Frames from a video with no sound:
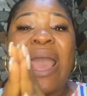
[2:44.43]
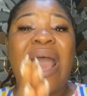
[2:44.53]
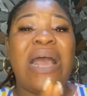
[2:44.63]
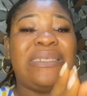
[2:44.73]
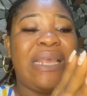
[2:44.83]

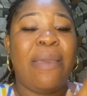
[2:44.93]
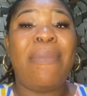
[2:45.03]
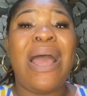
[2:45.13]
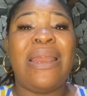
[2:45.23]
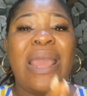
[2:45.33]
as a
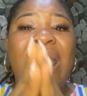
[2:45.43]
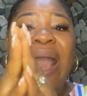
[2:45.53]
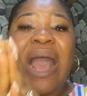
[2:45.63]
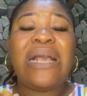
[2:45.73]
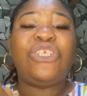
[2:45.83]
man,
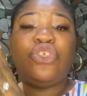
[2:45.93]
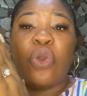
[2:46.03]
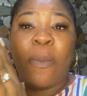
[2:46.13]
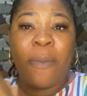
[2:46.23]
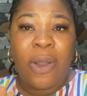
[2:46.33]
ask your
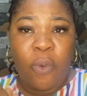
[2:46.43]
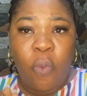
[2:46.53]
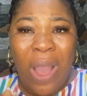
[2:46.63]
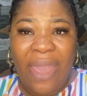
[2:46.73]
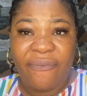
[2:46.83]

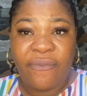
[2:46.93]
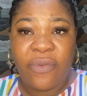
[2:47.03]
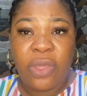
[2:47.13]
wife,